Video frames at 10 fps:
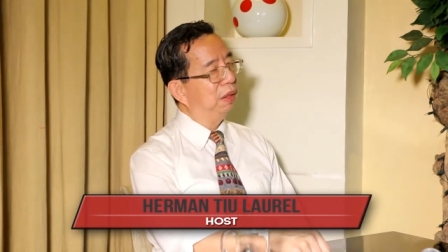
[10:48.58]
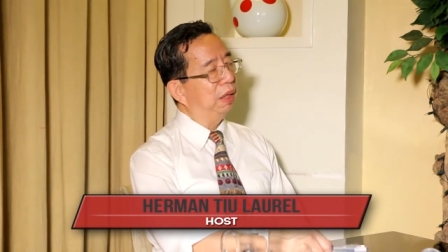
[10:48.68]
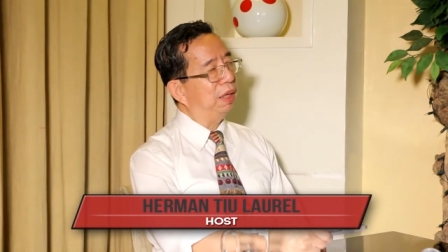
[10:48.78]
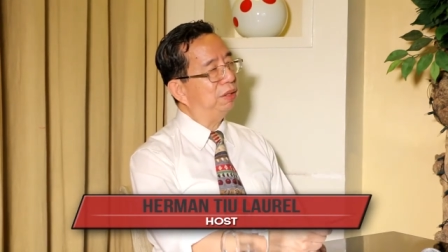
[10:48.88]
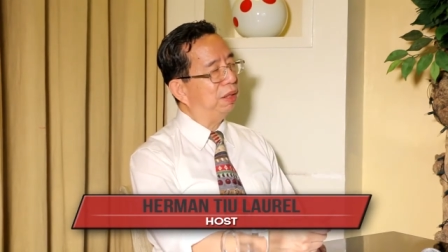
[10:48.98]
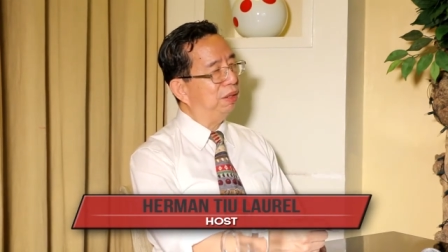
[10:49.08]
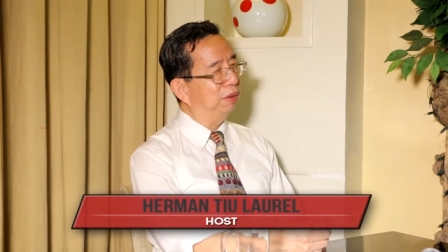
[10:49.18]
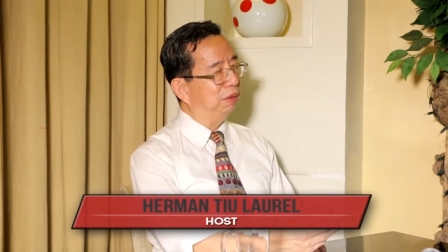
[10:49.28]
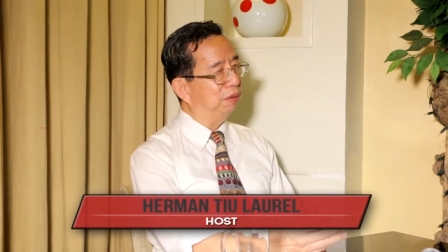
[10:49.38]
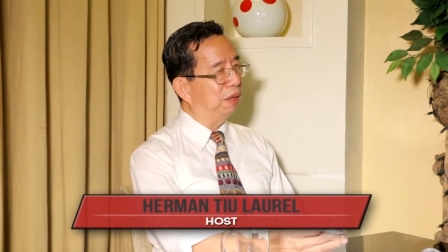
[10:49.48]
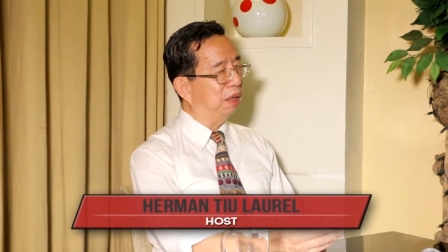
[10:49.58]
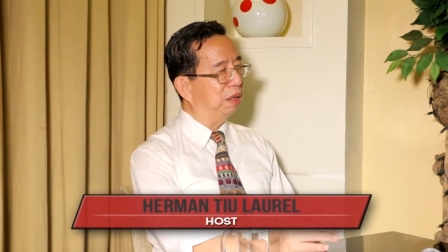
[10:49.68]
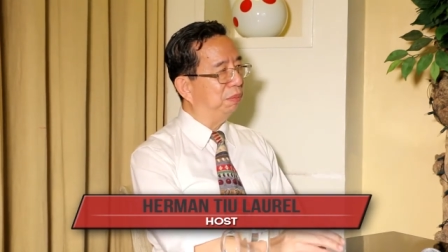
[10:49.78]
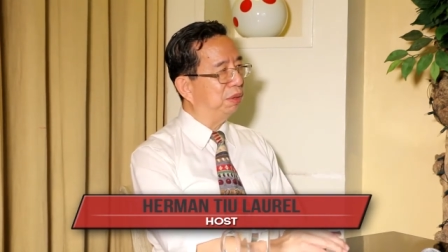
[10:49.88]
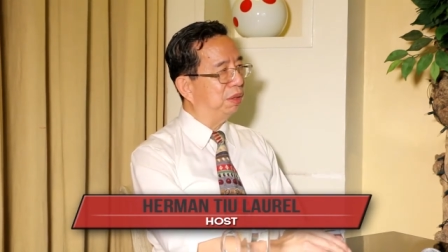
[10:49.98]
And I said, you know,
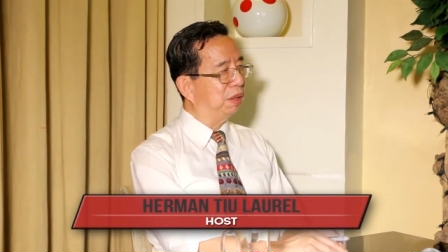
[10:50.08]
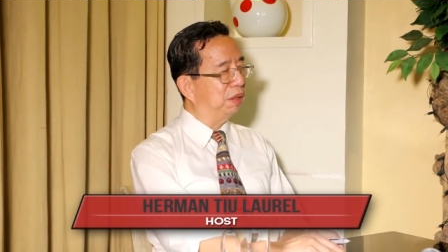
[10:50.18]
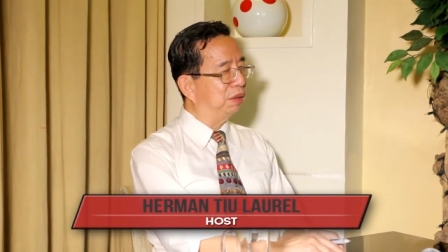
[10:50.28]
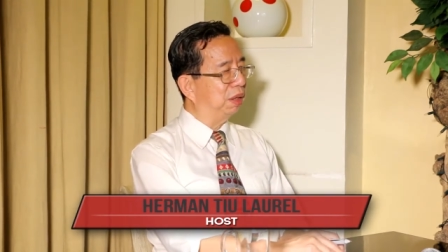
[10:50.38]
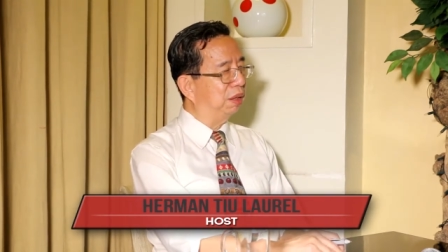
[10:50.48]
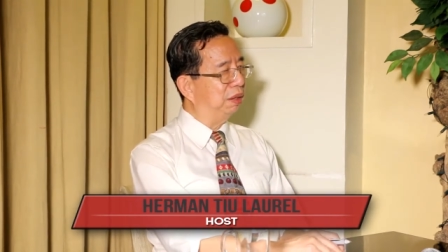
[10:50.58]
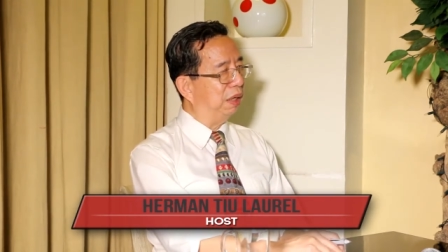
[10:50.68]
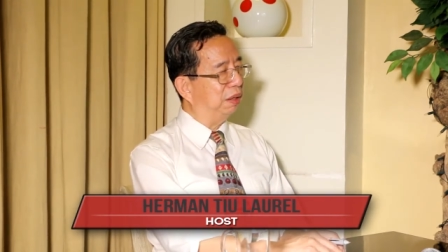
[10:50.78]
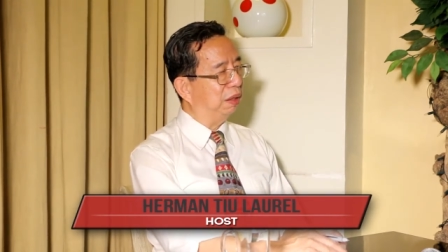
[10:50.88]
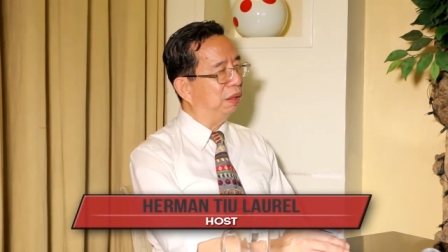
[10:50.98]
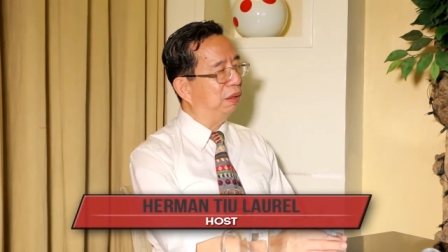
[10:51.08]
uh, Mister Secretary,